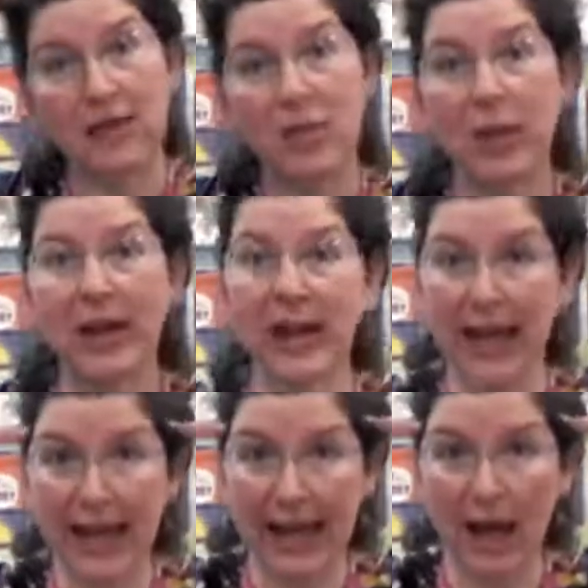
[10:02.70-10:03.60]
have we
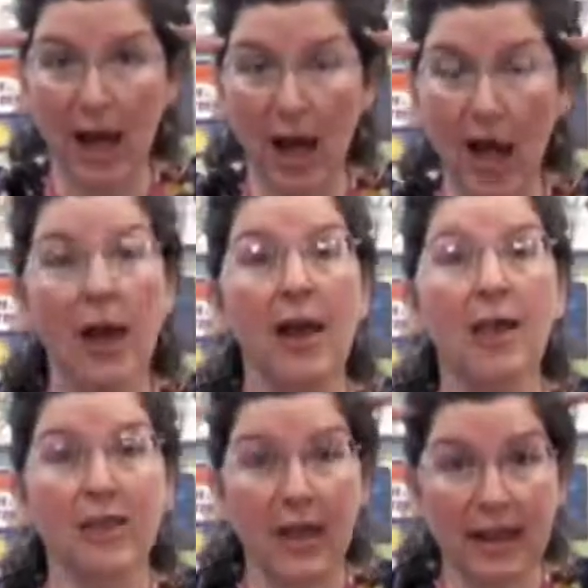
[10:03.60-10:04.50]
here?
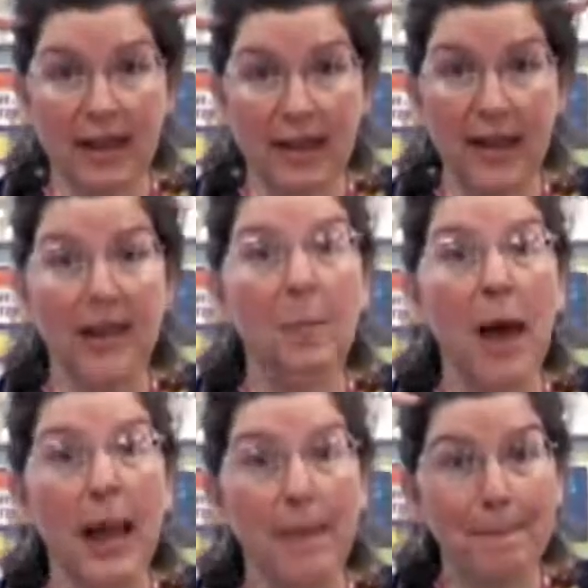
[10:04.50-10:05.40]
This is
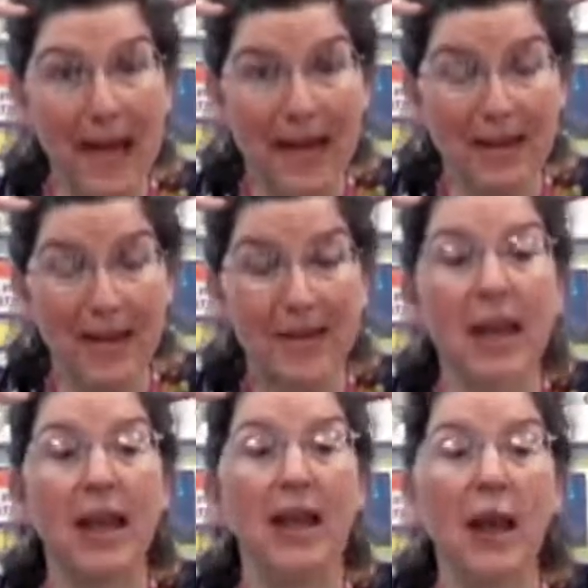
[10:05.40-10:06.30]
my main
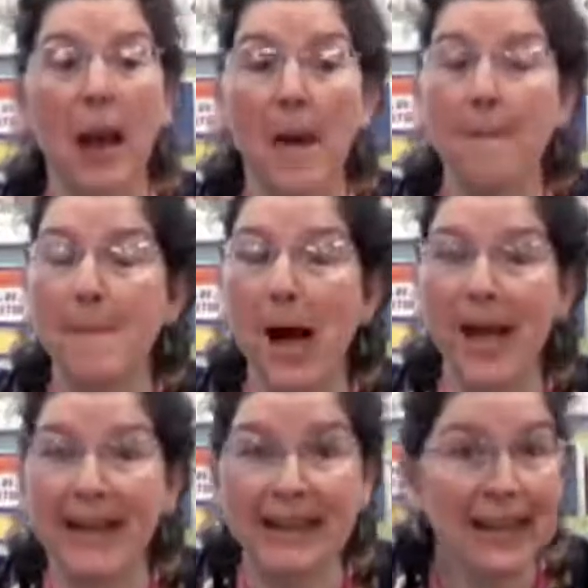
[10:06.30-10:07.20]
thinker,
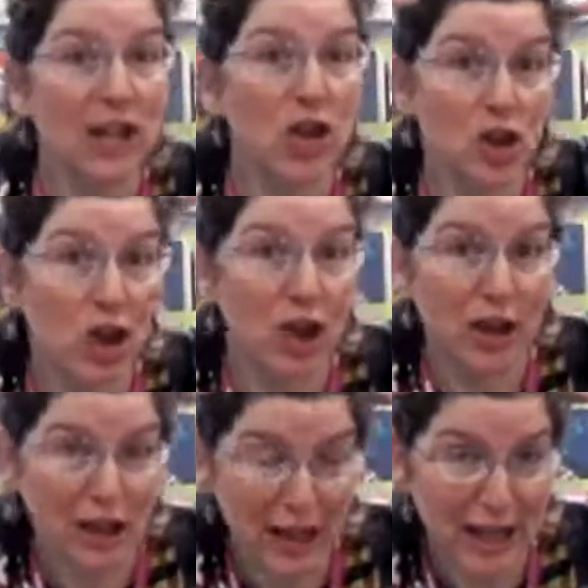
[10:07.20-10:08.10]
my teacher
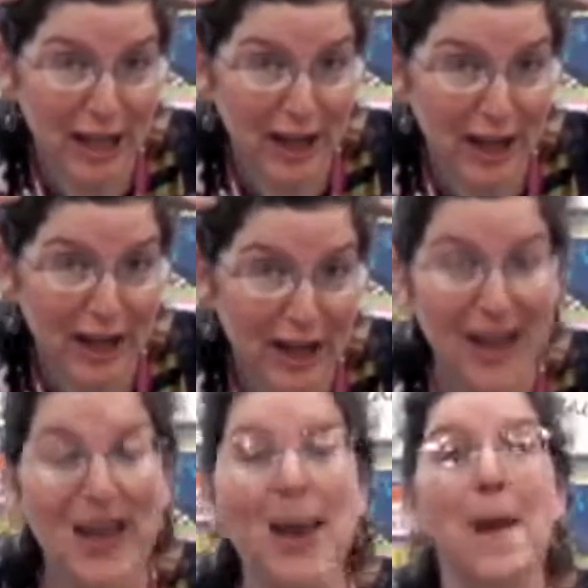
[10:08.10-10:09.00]
dear.
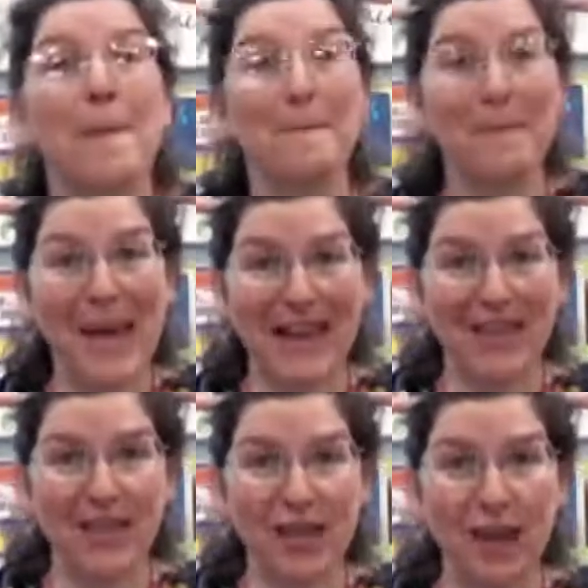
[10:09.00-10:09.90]

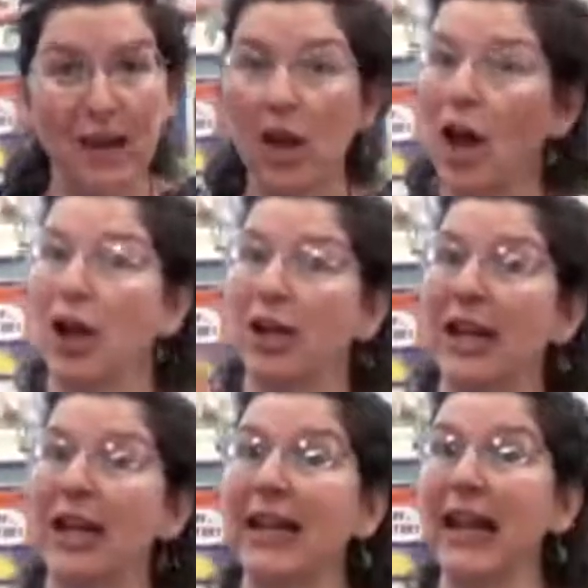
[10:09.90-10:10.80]
Main thinker,
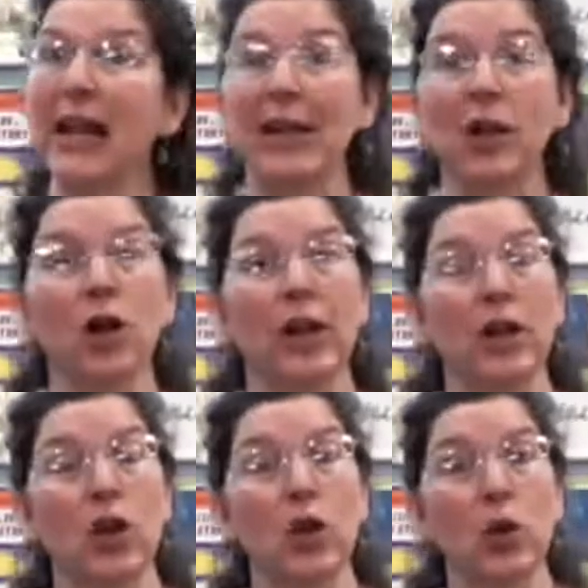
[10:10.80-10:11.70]
Nicky Nacky
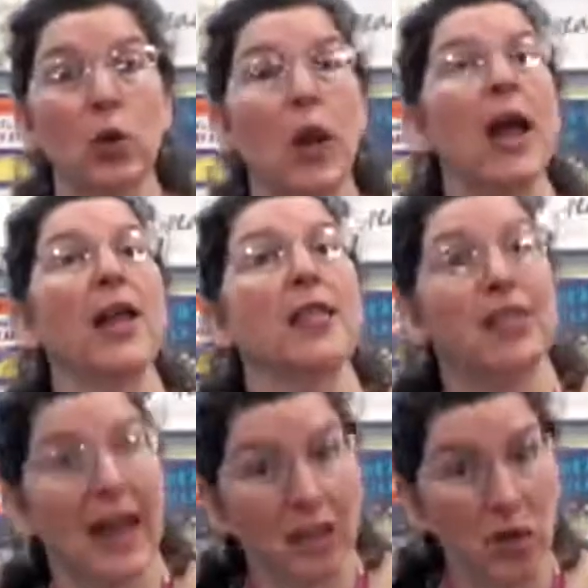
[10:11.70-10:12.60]
Nocky Noo.
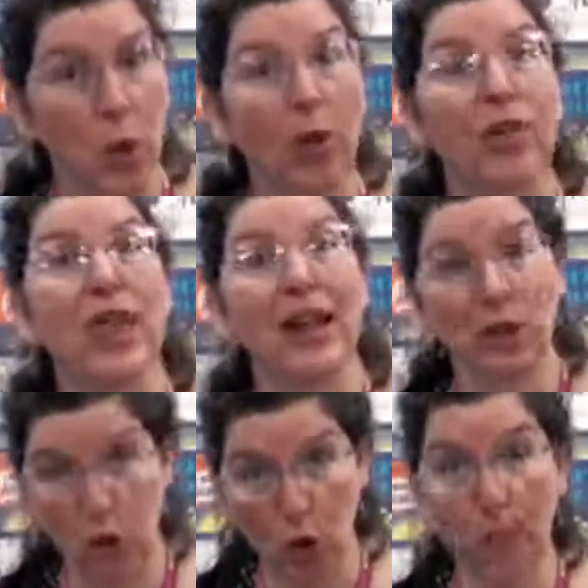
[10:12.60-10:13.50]
That's what they
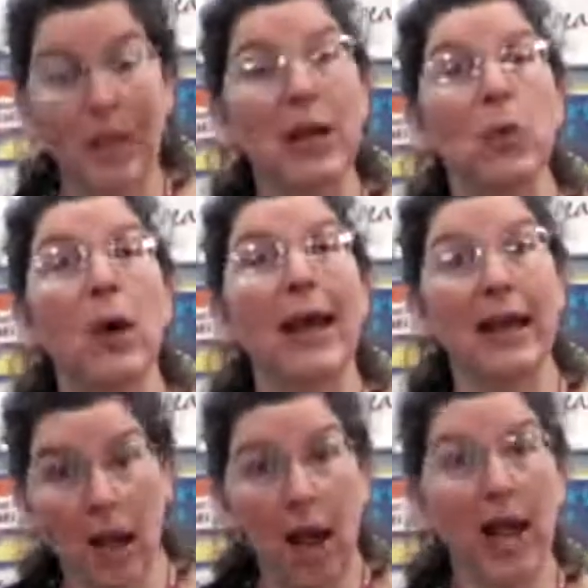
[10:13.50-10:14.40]
taught me
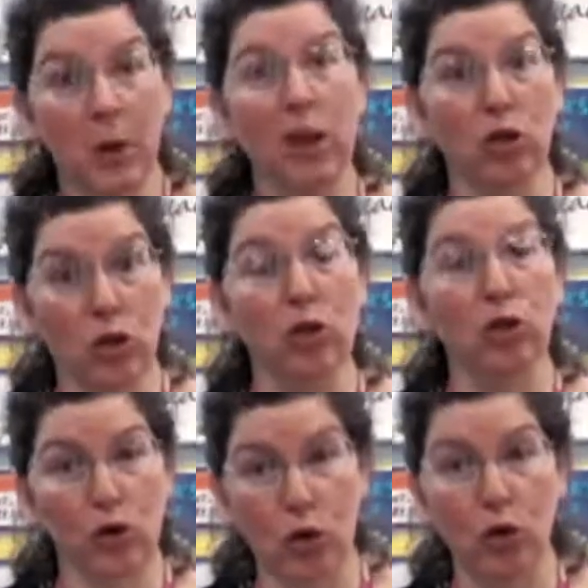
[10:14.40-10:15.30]
when I went to
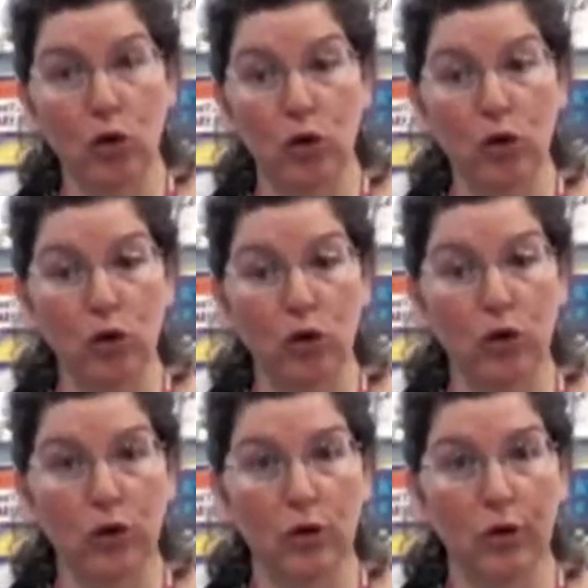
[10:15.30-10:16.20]
school.
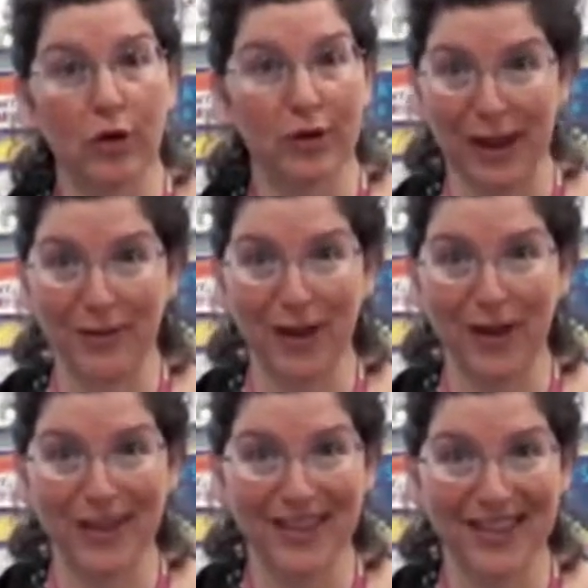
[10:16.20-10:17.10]
Second
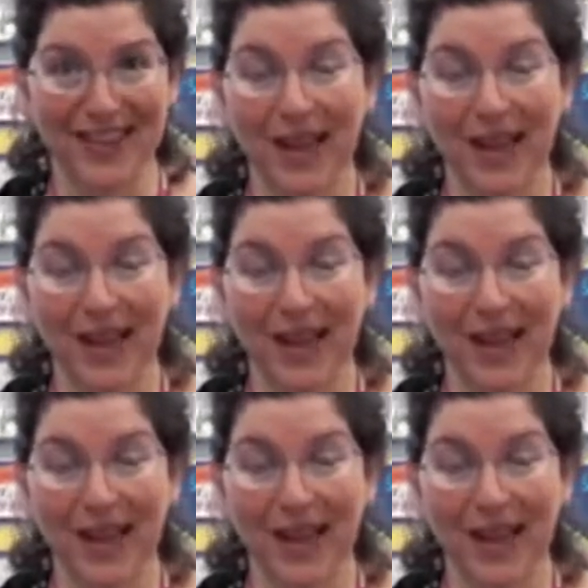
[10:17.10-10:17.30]
verse.